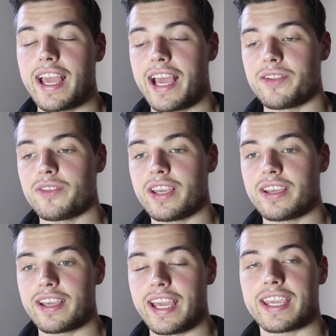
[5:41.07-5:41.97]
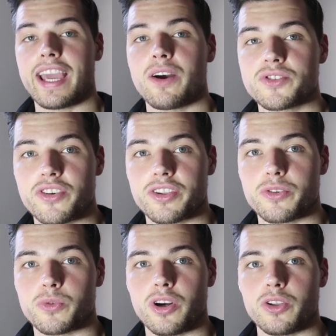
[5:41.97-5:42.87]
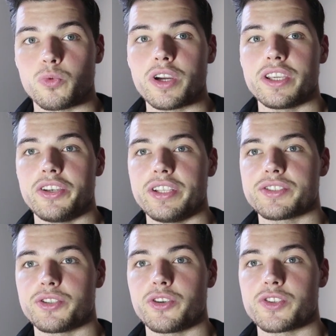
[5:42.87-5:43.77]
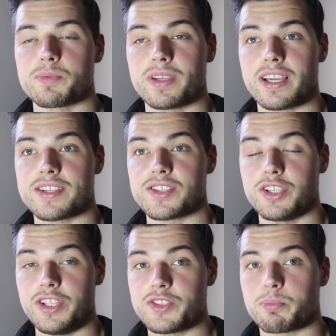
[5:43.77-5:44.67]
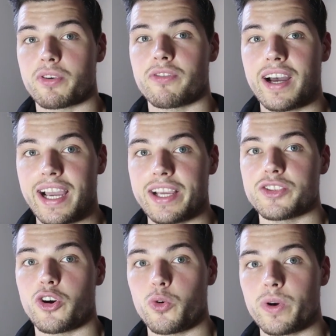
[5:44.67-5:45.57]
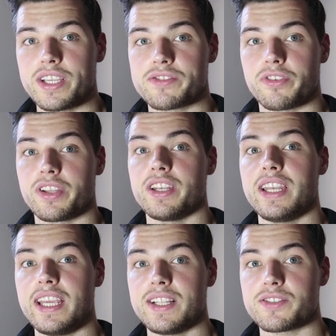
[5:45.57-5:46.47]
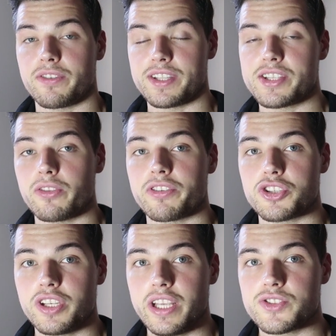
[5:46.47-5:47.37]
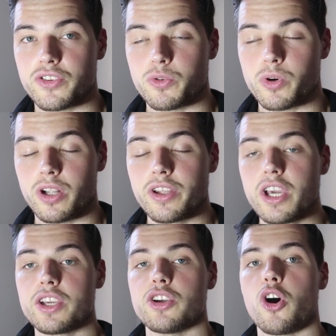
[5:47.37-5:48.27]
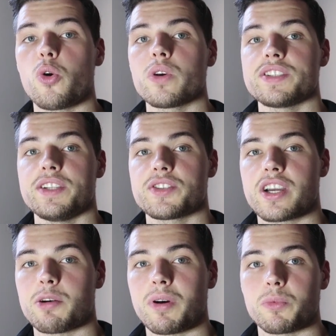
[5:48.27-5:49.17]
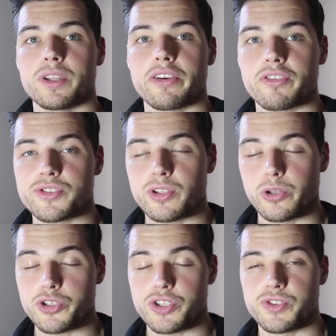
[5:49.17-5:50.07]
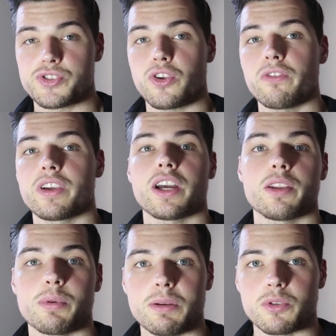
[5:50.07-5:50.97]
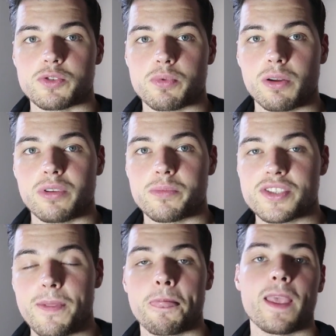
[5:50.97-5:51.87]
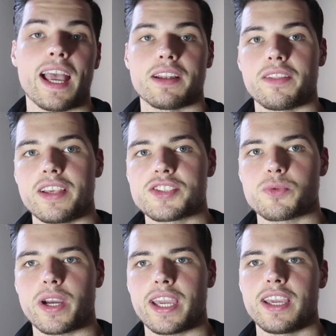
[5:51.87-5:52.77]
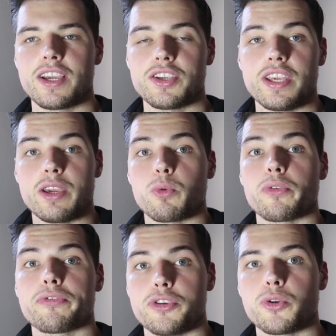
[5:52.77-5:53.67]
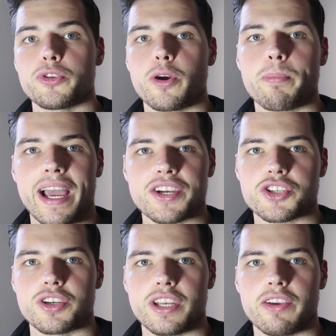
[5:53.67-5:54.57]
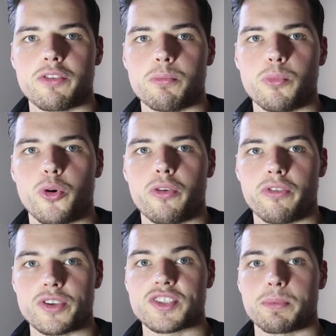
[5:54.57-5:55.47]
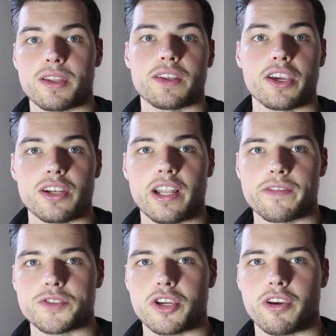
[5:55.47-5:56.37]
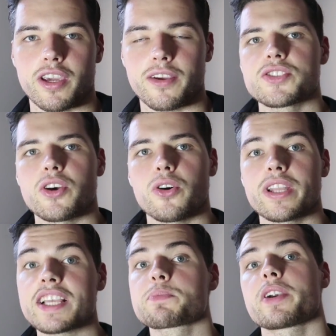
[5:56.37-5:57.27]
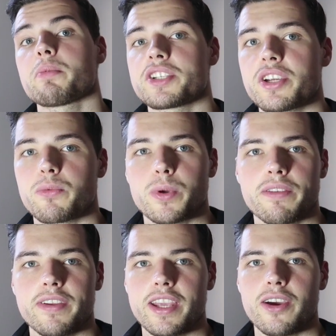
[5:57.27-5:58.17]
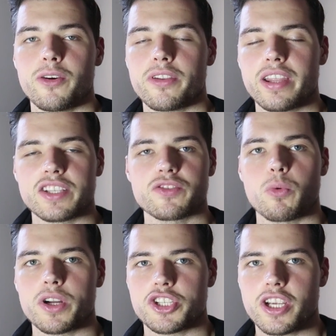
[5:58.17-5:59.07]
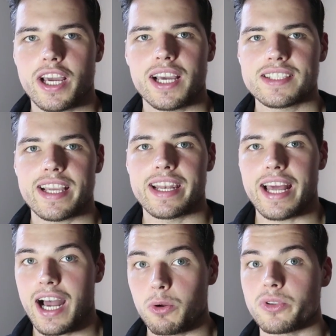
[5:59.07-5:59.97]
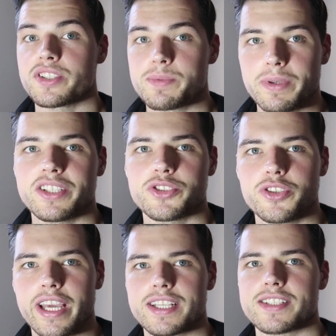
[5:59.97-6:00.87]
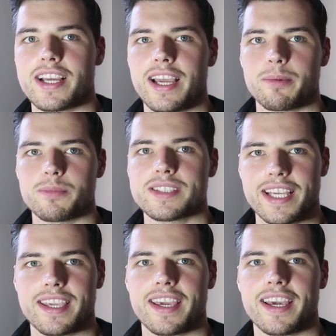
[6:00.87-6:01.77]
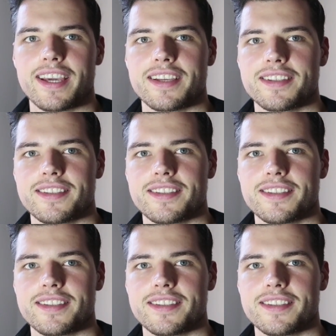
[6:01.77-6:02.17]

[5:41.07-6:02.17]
And encountering the world, what you need to do is, because you need to provide always for the needs, for the selfish needs of the world, you always need to come up with different solutions, solving other people's problems, and in this way it will fuel your passion even more for something that you love doing. So that's pretty much it with the video. Thanks for watching, guys, and I will speak to you next time. Take care.